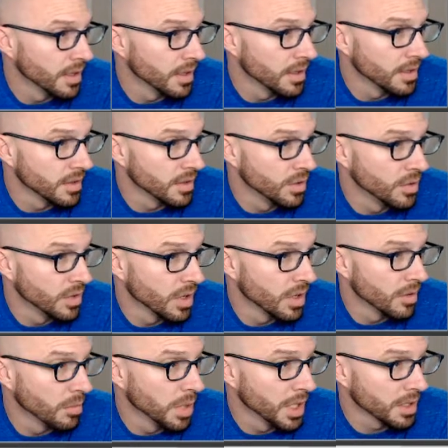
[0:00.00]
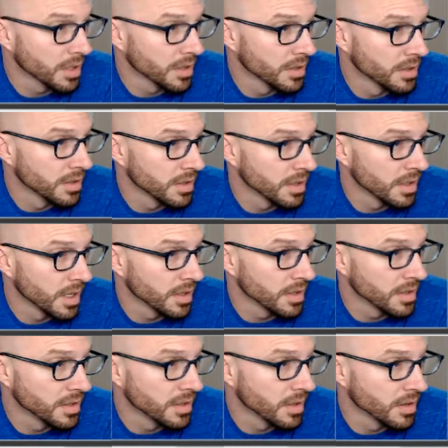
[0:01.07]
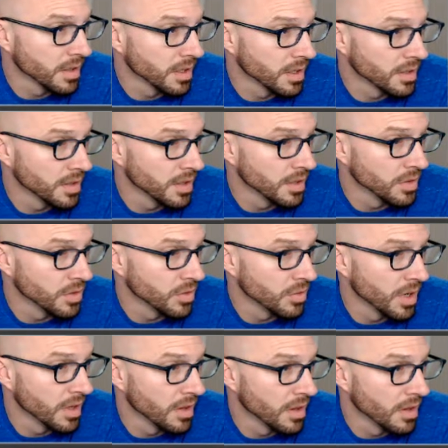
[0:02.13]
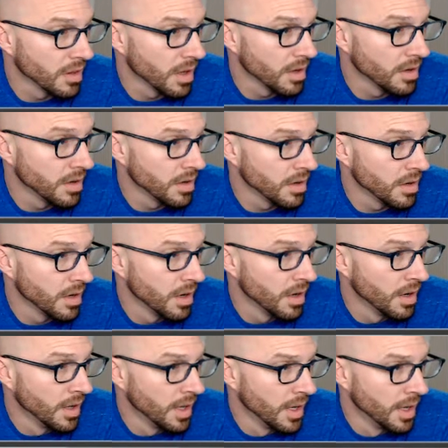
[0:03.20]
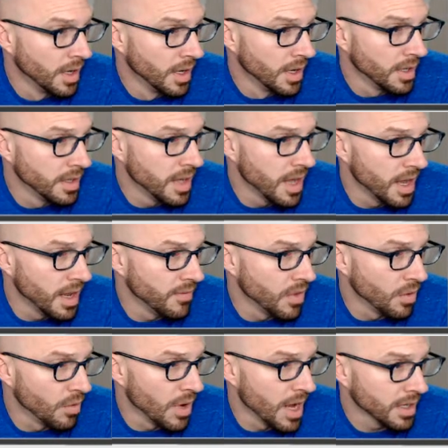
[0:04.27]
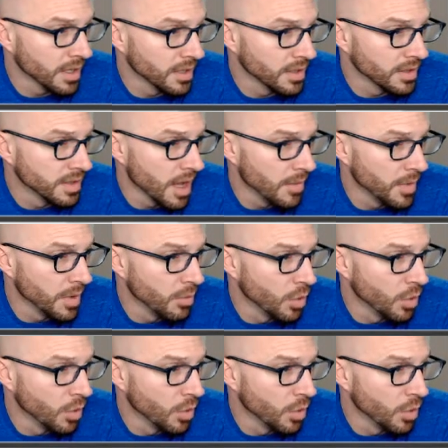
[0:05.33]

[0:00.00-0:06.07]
Too Tall, Bucks. I got the Celtics. Angel Red, the Thunder. Dave, the Rockets, Tommy Boy,